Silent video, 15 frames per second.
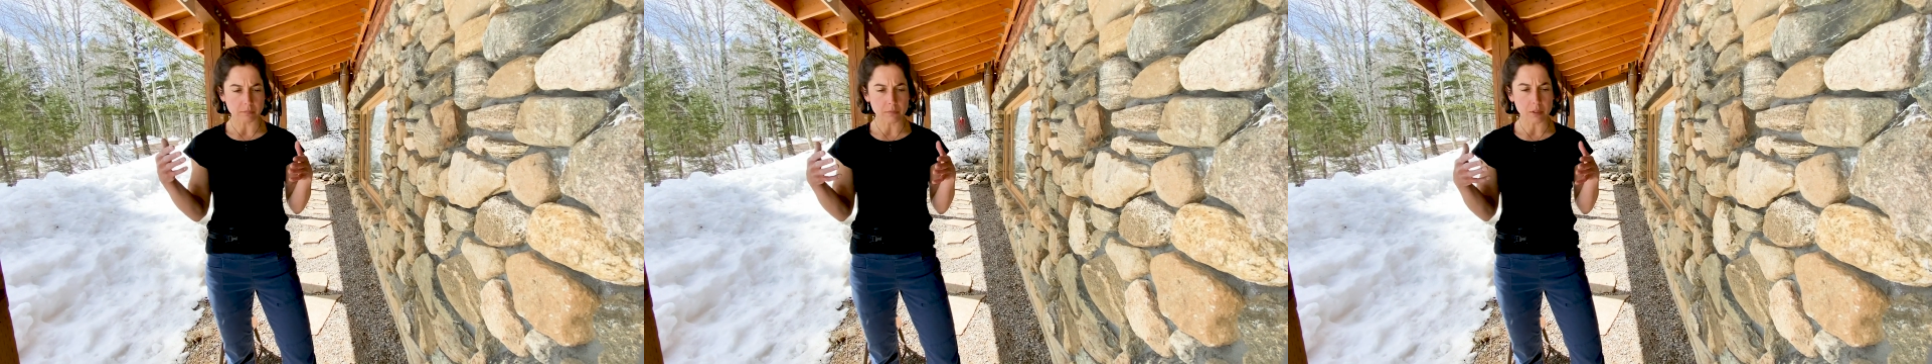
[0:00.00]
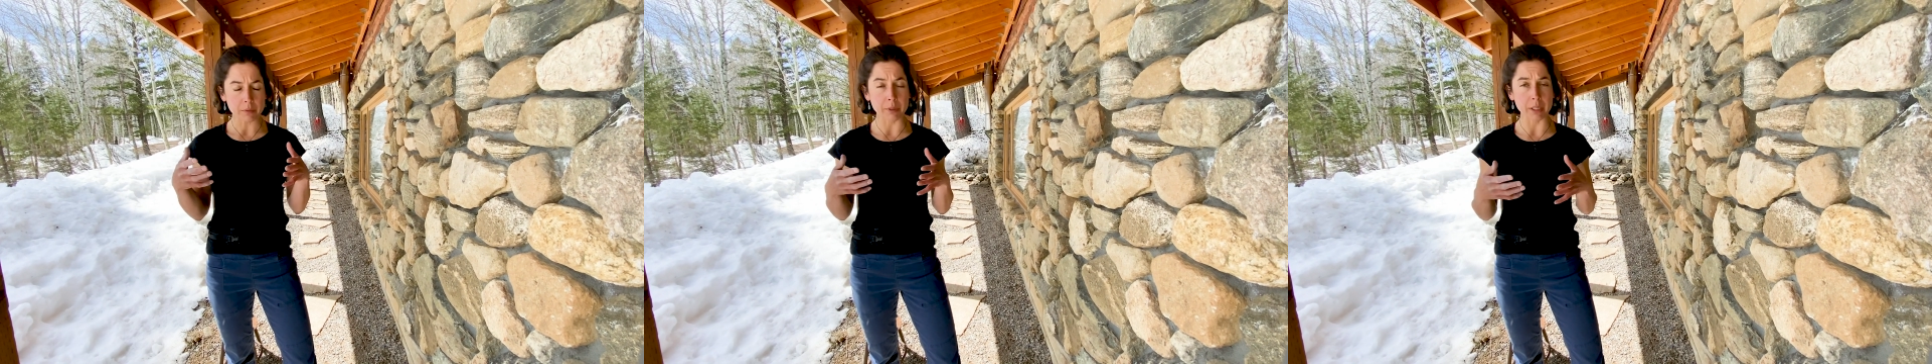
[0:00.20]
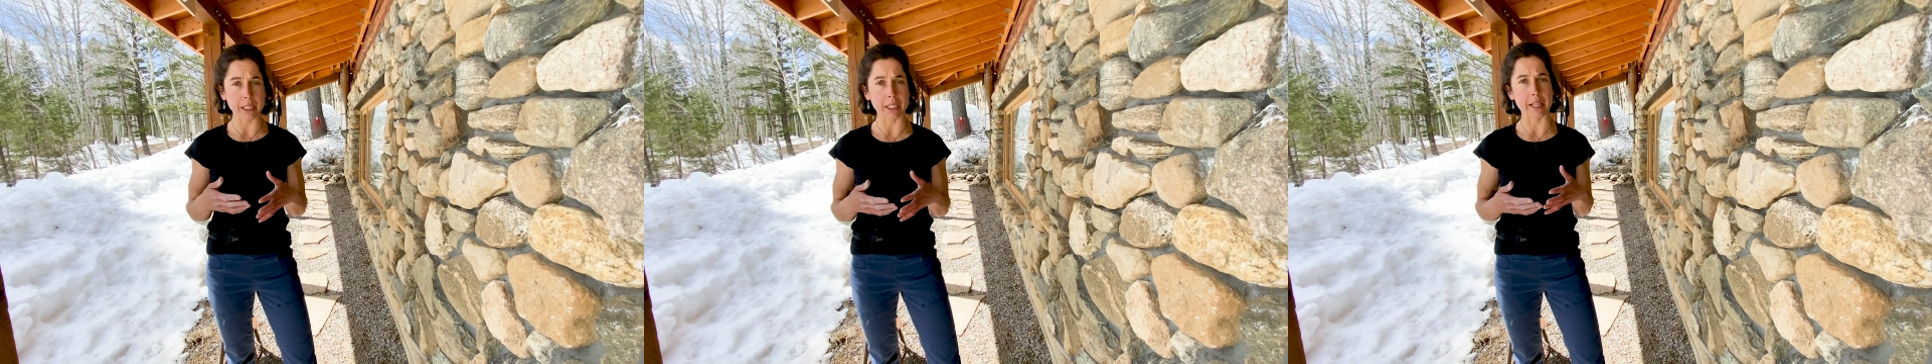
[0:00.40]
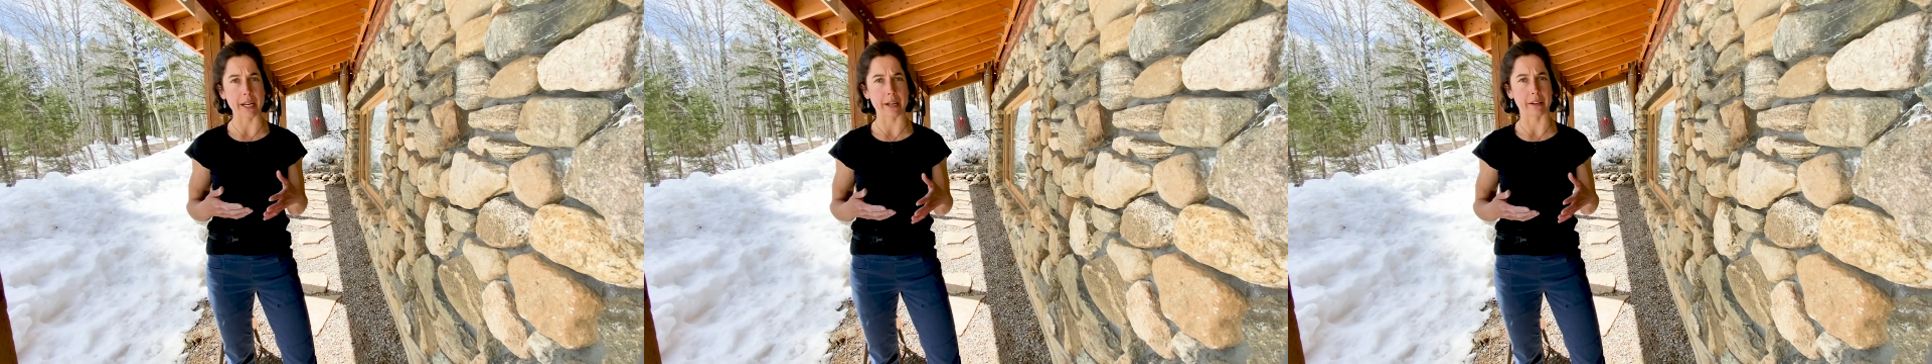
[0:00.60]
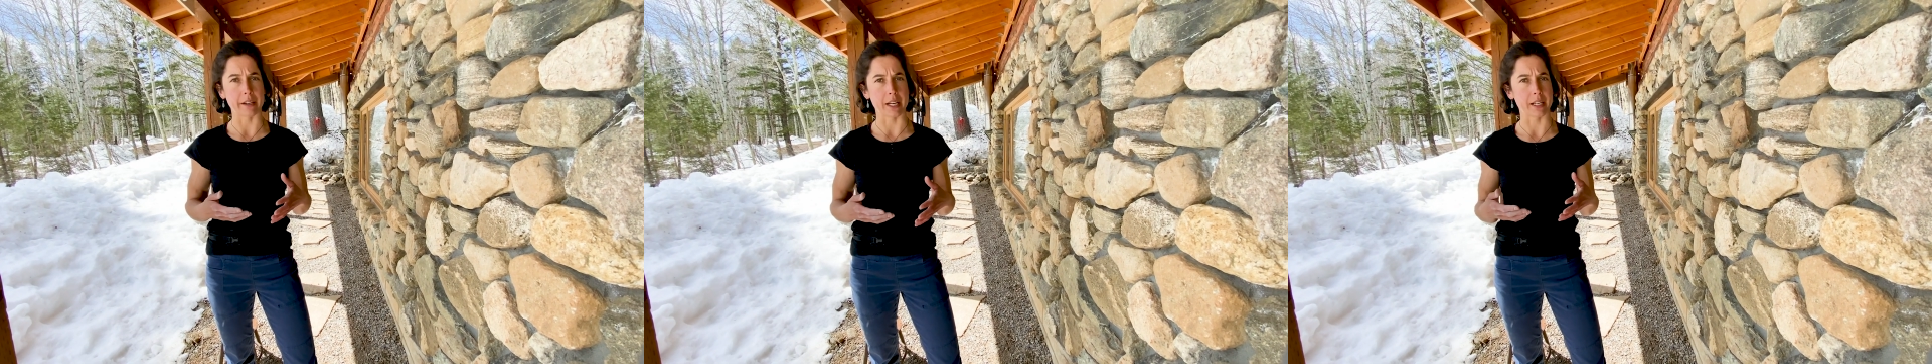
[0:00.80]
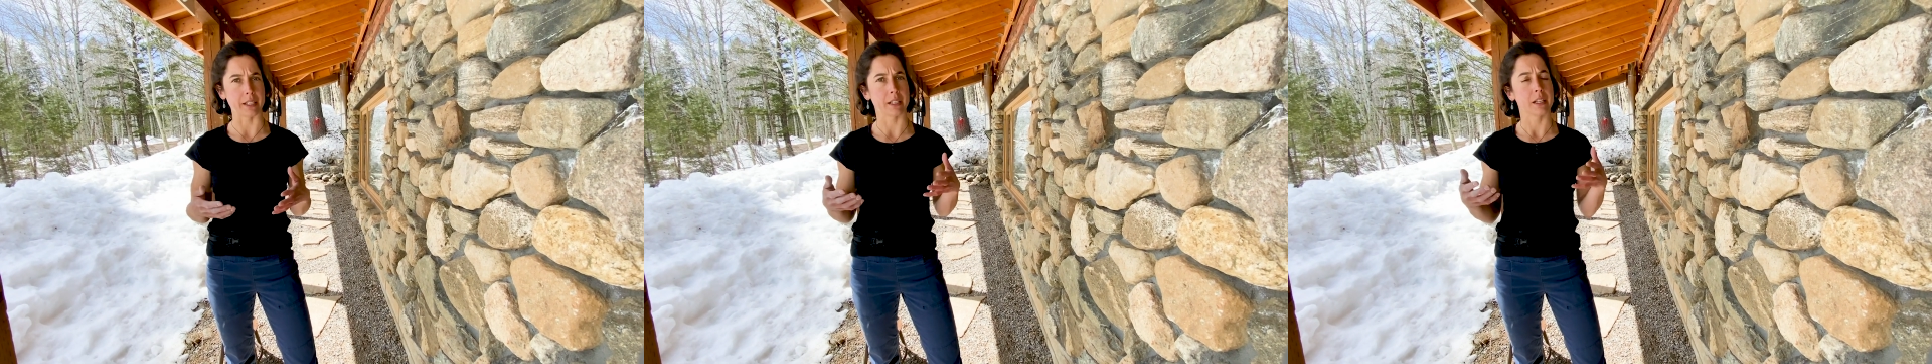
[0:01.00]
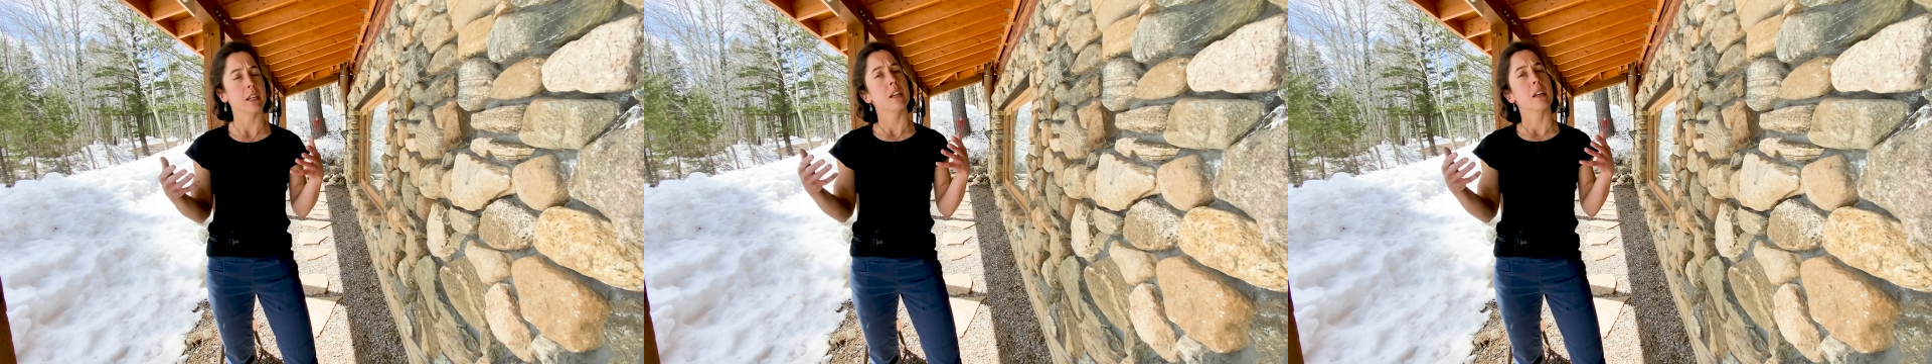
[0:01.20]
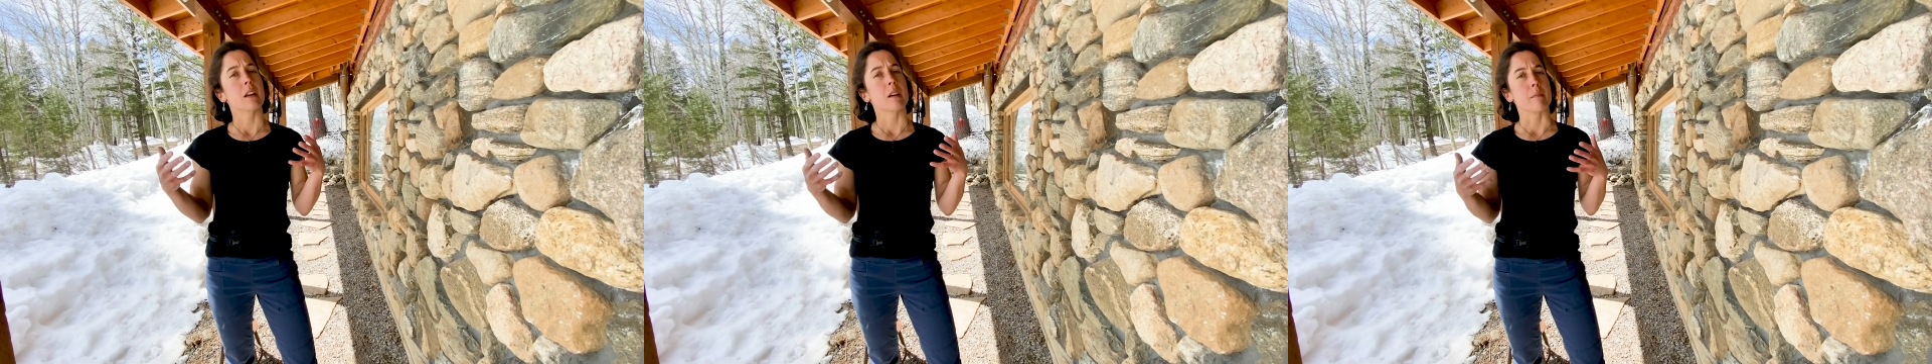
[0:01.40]
really layer in
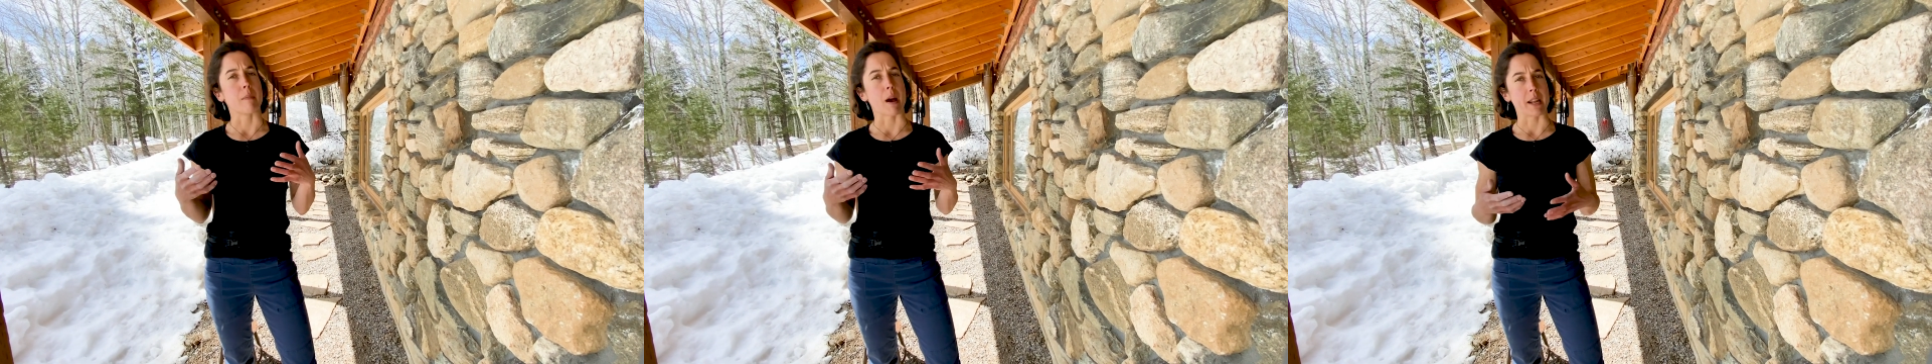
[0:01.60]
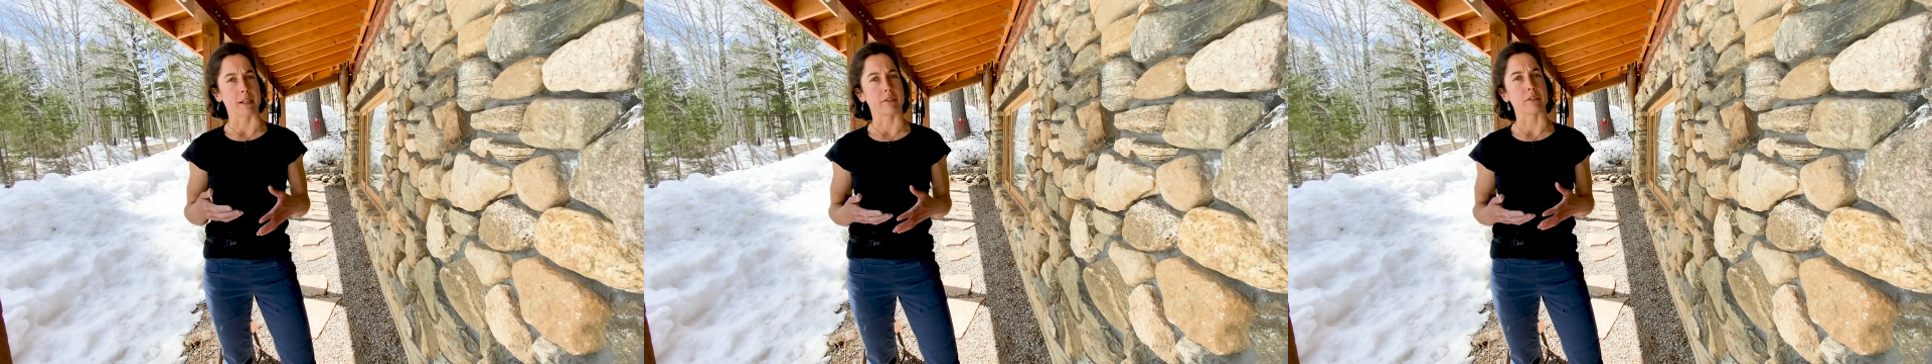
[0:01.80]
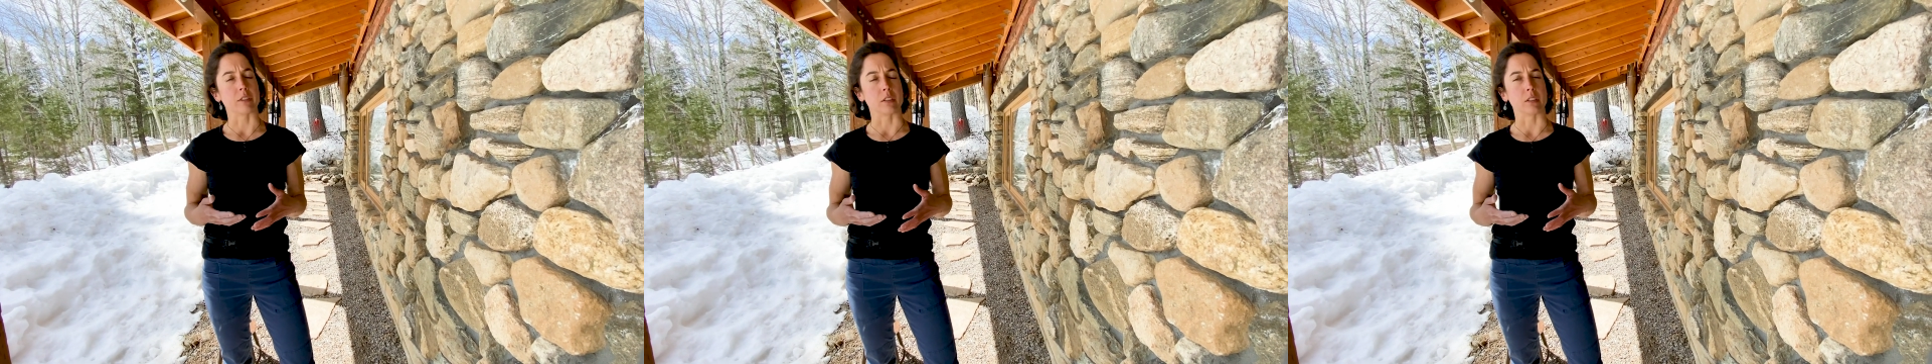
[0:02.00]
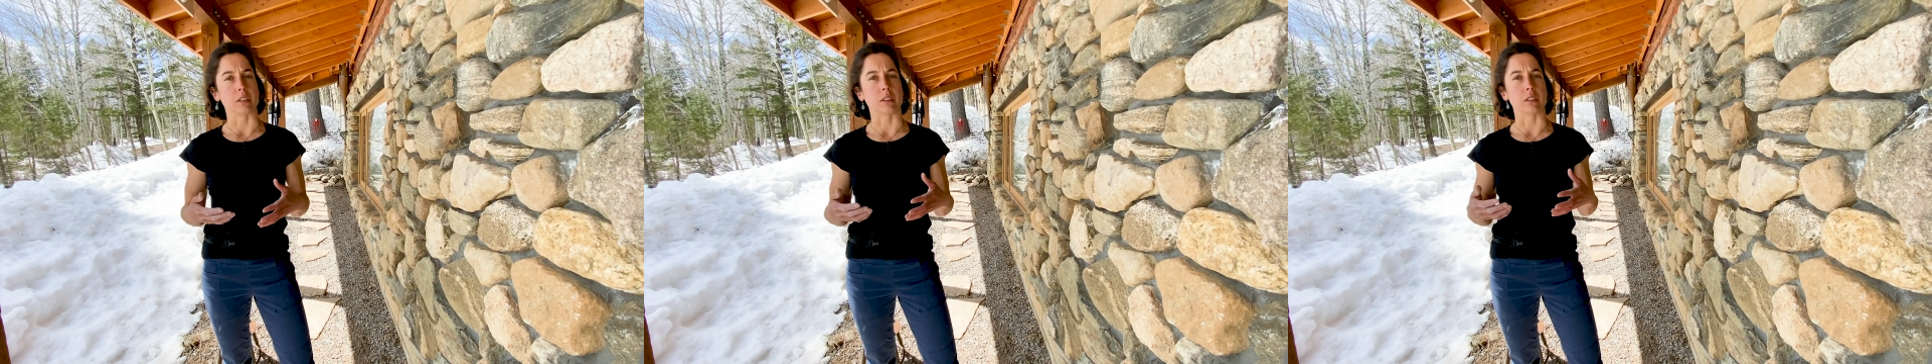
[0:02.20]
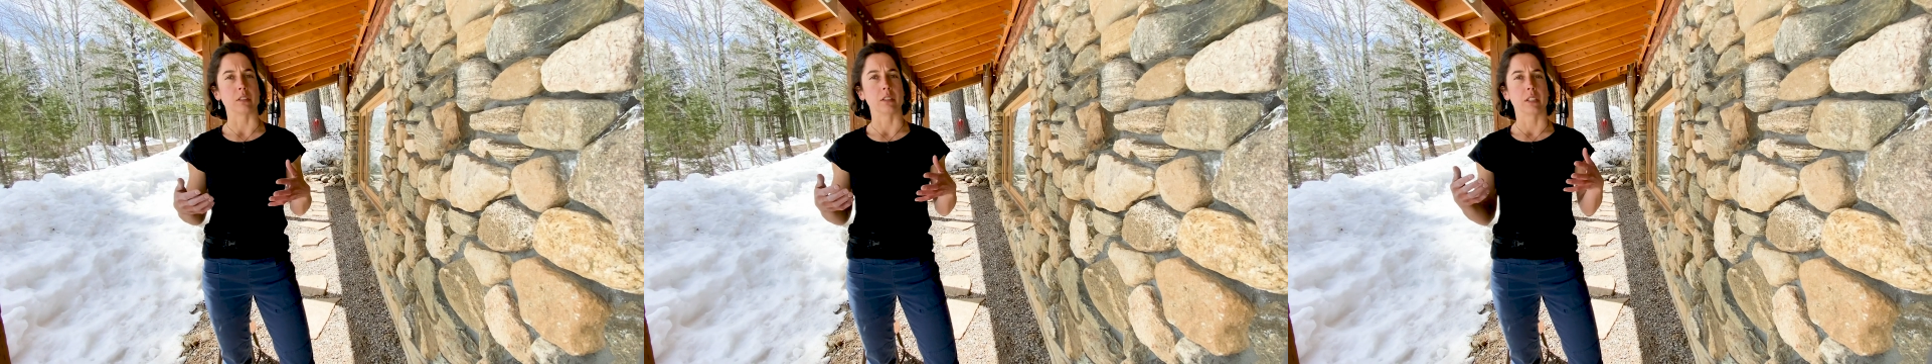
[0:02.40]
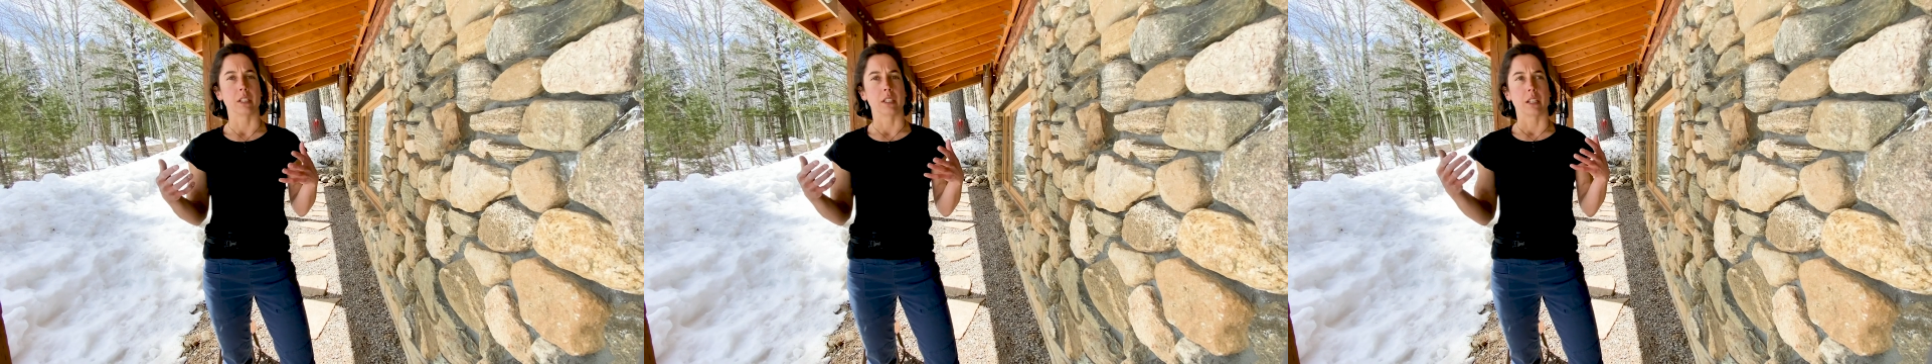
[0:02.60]
mindful,